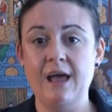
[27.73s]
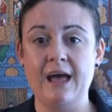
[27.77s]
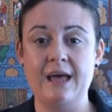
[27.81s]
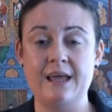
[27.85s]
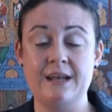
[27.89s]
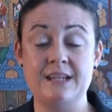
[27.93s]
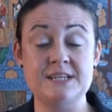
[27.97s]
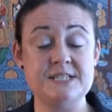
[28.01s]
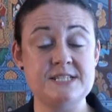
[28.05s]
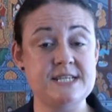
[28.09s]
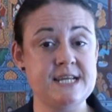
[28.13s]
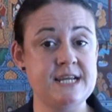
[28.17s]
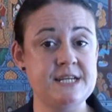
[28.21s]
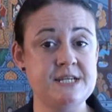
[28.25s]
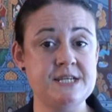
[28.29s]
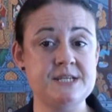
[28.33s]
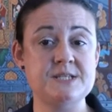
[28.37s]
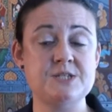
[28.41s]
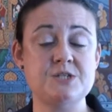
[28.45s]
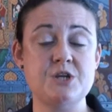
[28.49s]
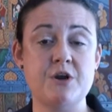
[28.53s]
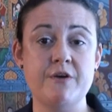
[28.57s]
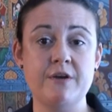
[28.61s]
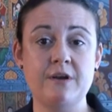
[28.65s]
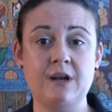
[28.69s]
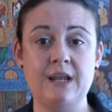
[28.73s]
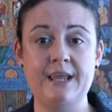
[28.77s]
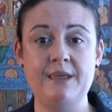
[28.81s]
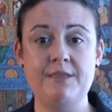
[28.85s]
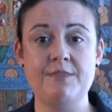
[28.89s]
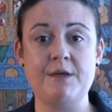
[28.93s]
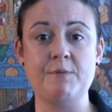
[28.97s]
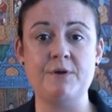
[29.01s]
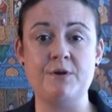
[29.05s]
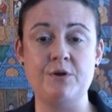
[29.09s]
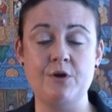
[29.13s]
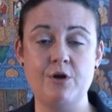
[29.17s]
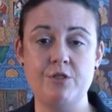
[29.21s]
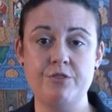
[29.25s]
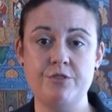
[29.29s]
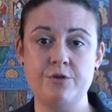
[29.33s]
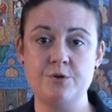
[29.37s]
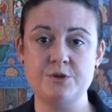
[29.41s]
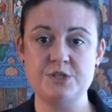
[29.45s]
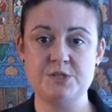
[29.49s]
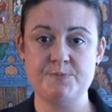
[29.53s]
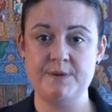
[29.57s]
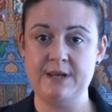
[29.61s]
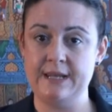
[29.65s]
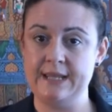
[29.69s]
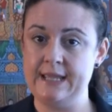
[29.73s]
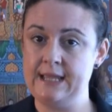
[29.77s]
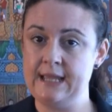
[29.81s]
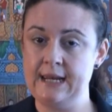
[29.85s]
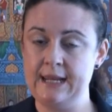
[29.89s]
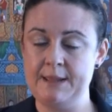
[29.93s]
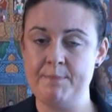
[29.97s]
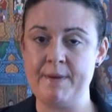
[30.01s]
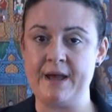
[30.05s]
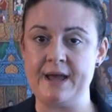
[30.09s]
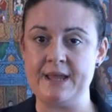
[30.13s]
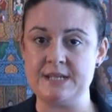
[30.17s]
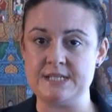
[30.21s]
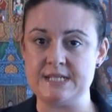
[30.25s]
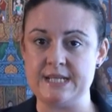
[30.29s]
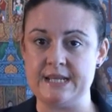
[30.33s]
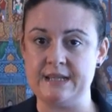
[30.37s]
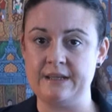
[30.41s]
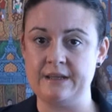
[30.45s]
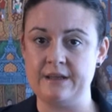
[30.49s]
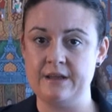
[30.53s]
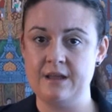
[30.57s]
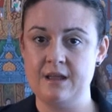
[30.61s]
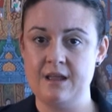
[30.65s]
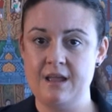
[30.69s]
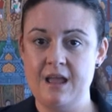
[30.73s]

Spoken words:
and indeed historically they were not thought to be legally binding,